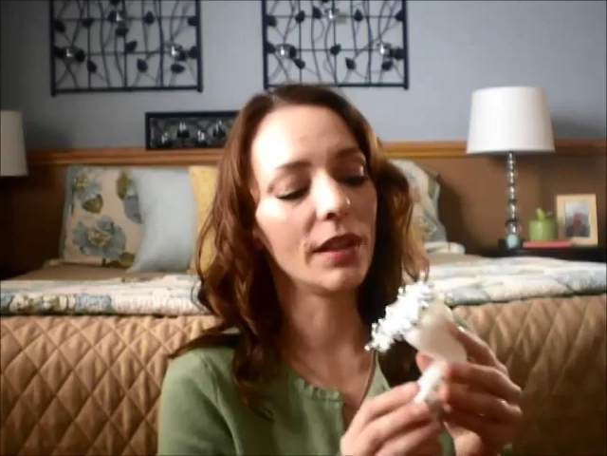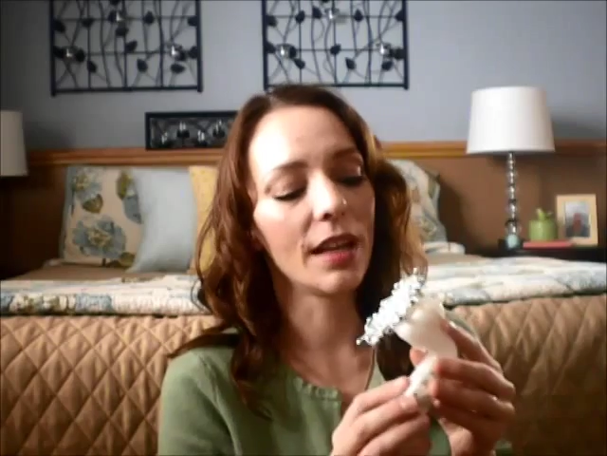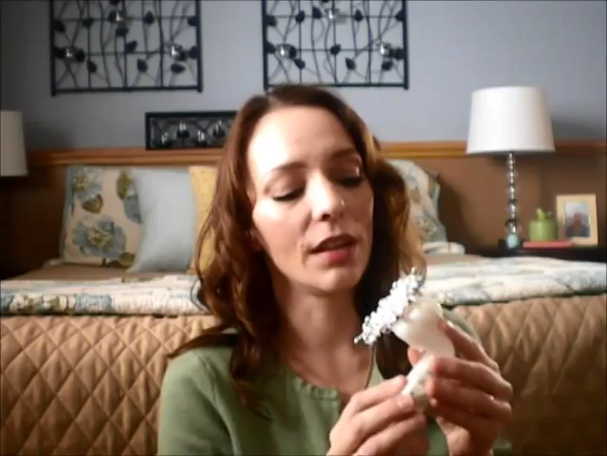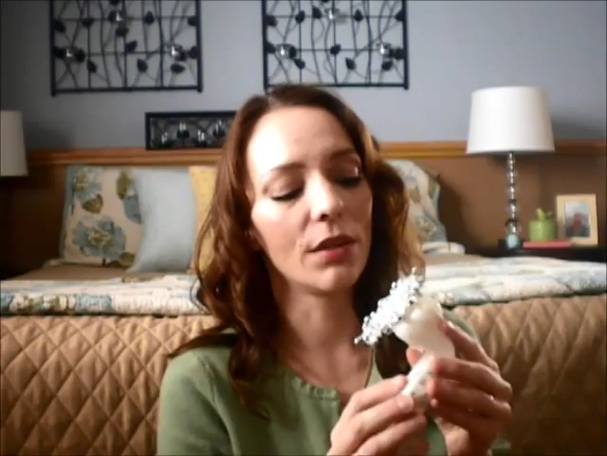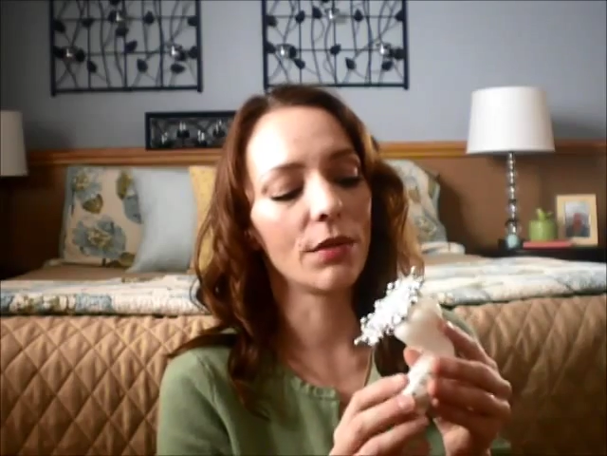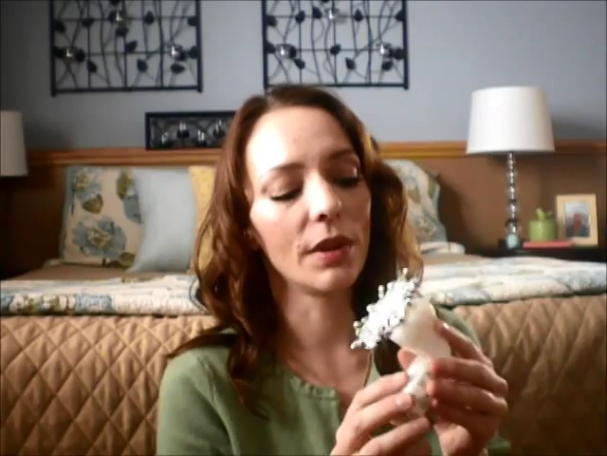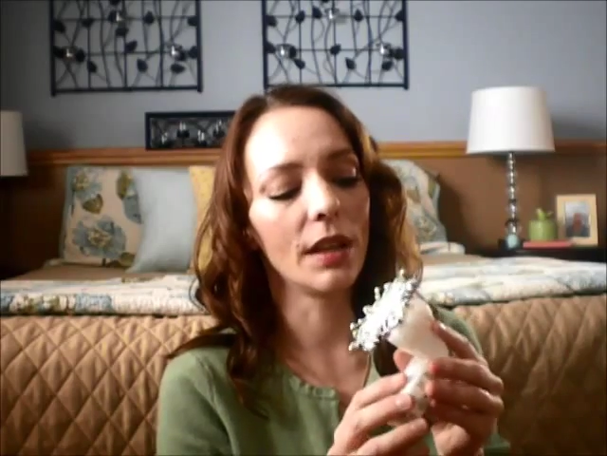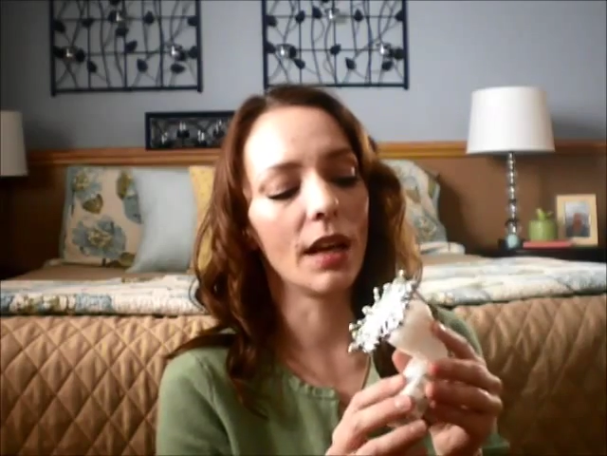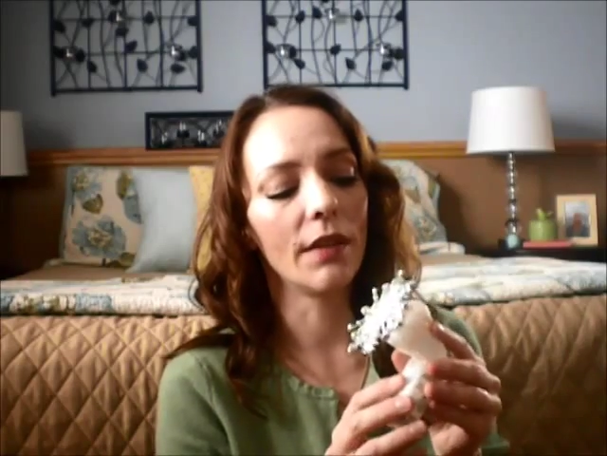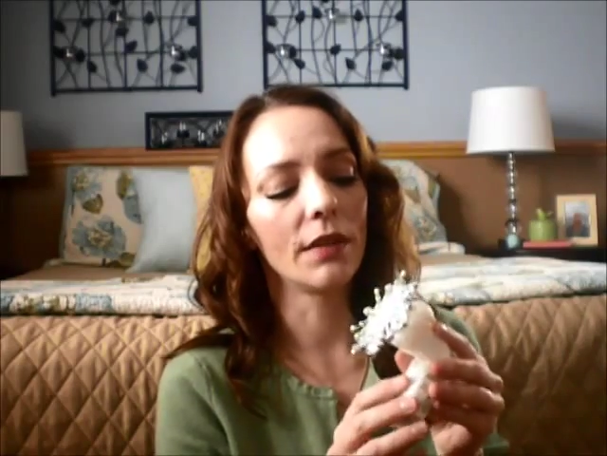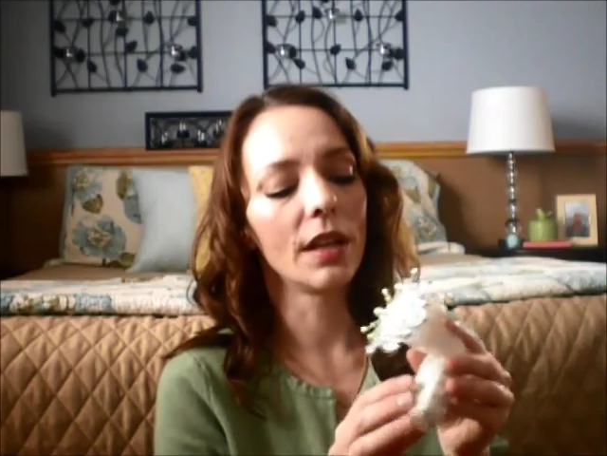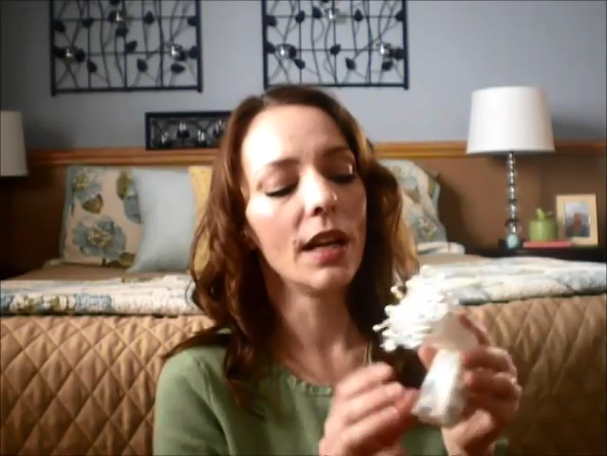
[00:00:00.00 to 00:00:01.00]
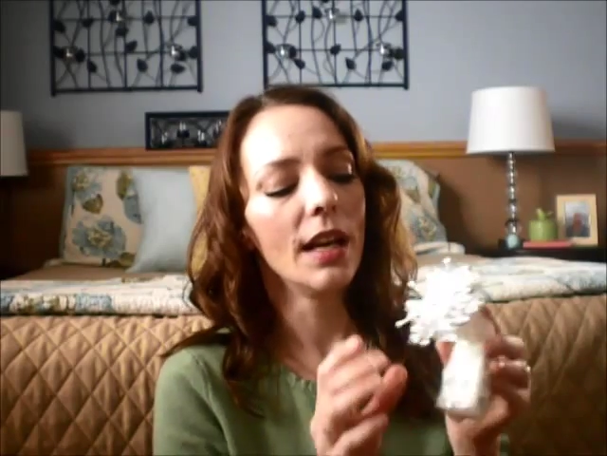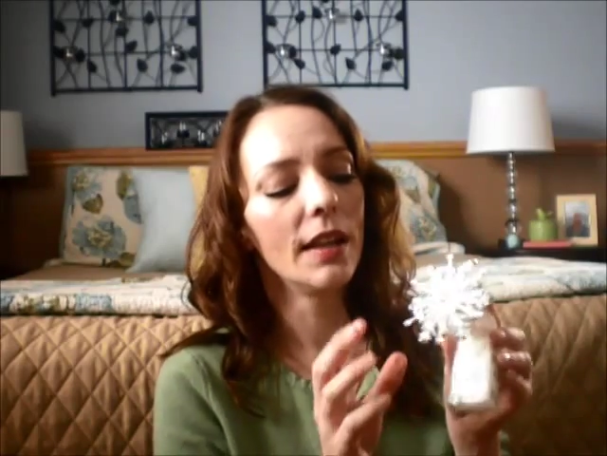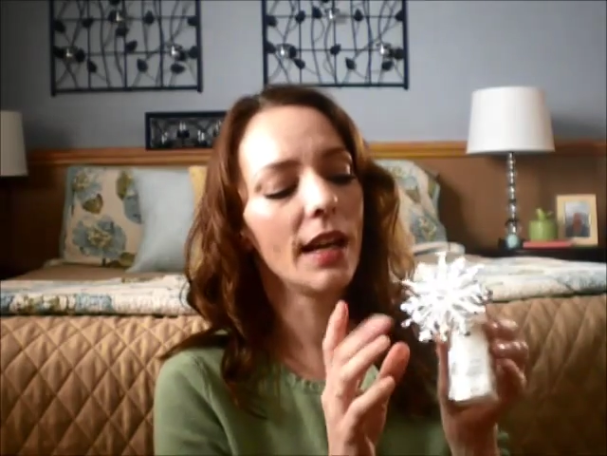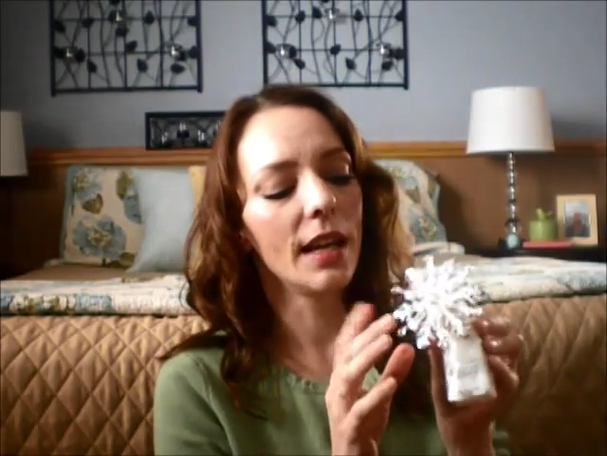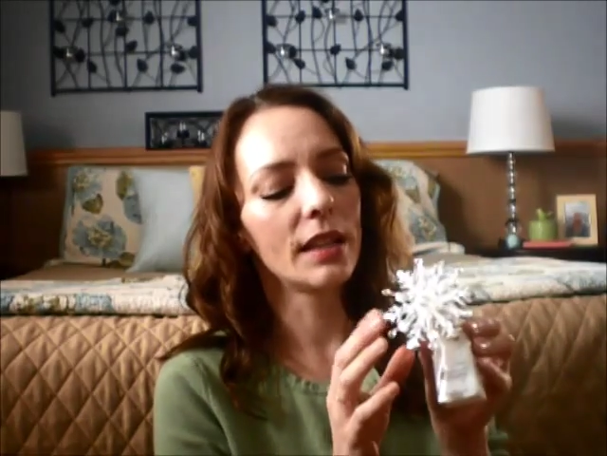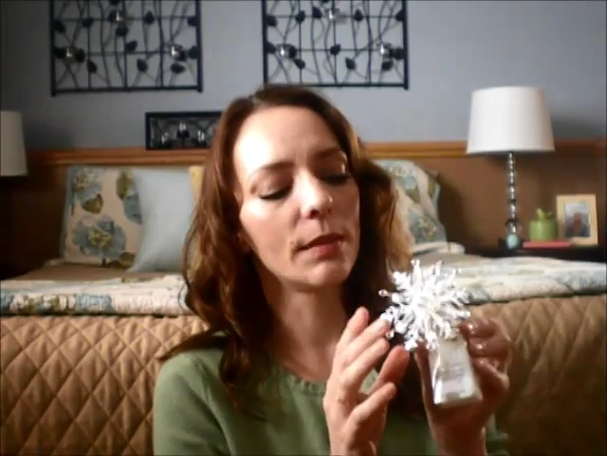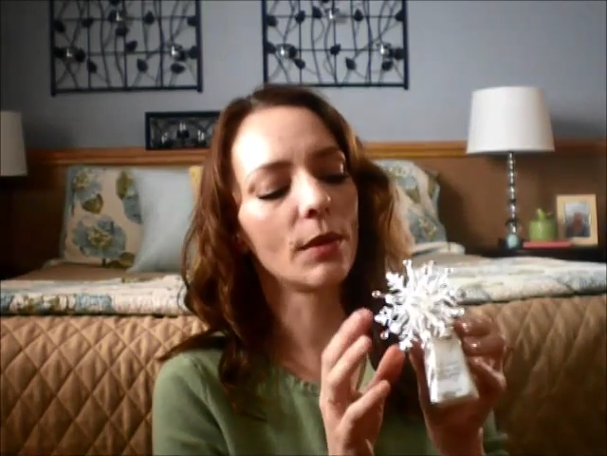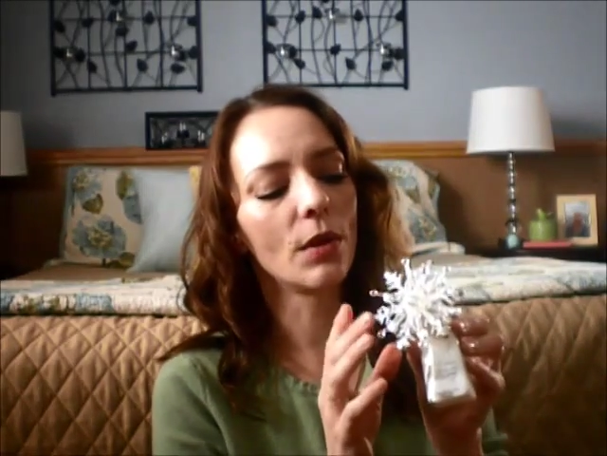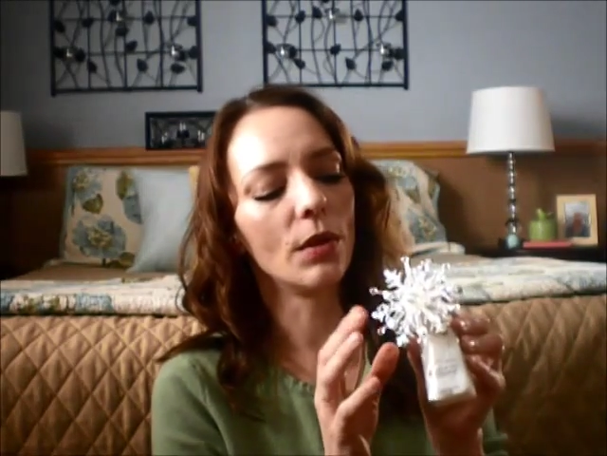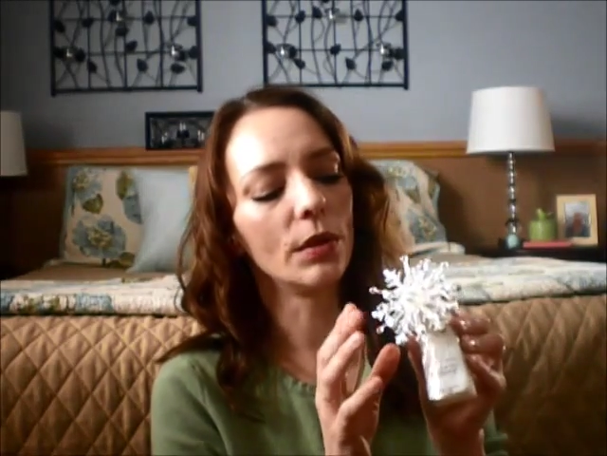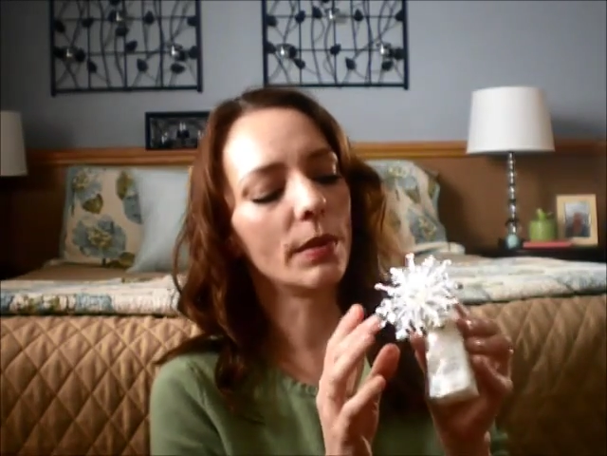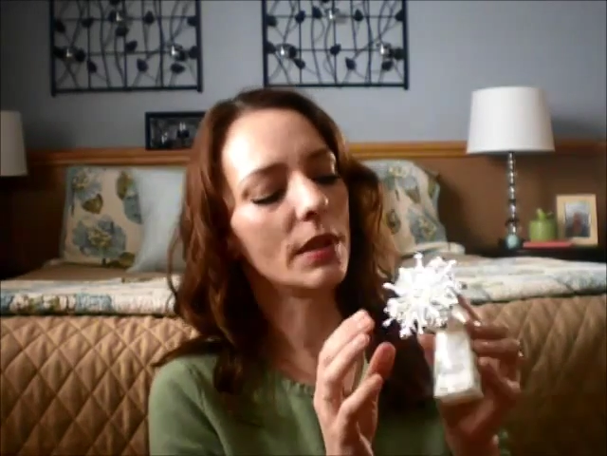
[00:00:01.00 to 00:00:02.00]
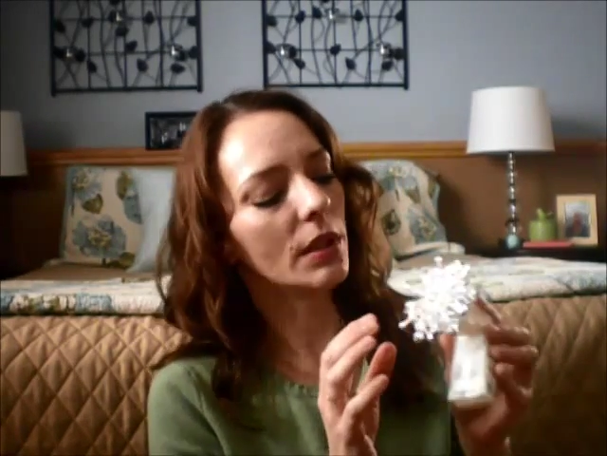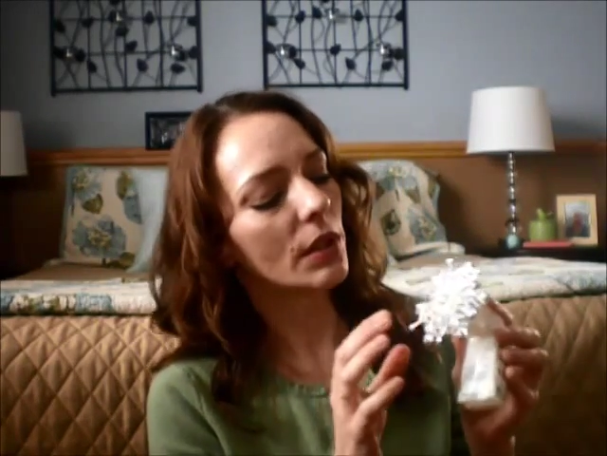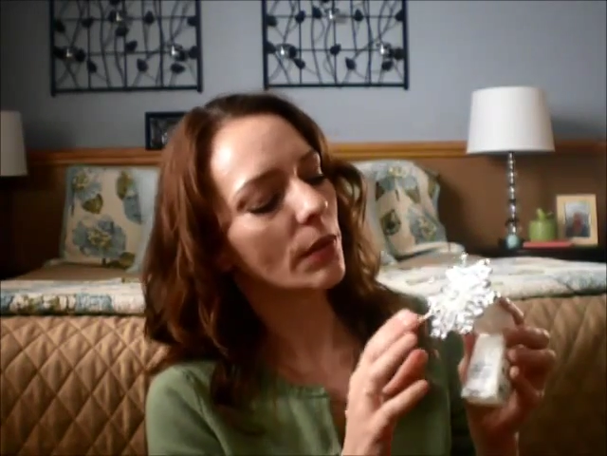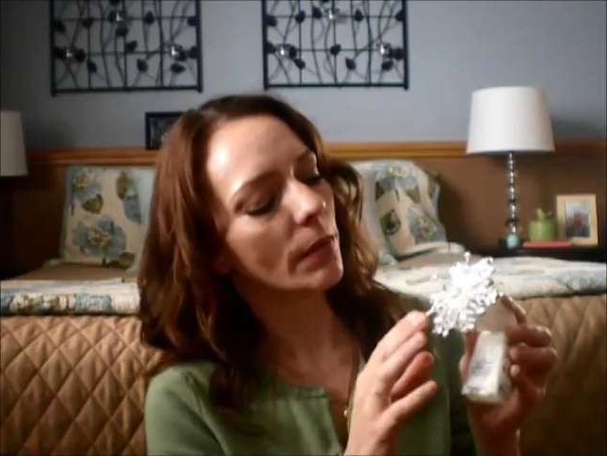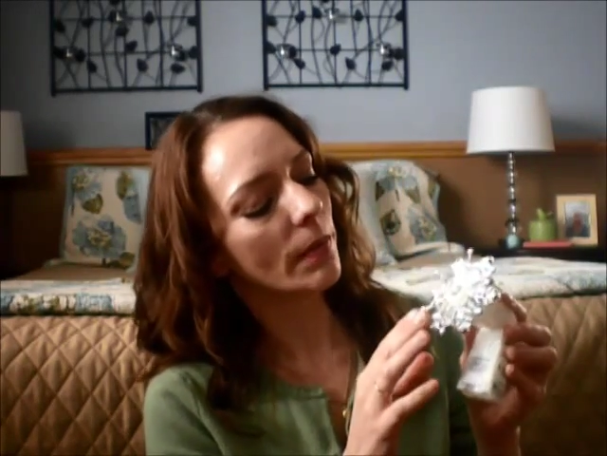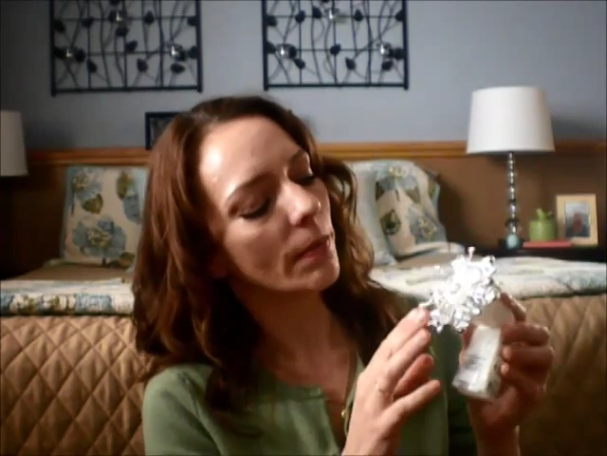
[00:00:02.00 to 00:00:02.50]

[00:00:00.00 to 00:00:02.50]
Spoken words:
They only had three left. They had some gold ones,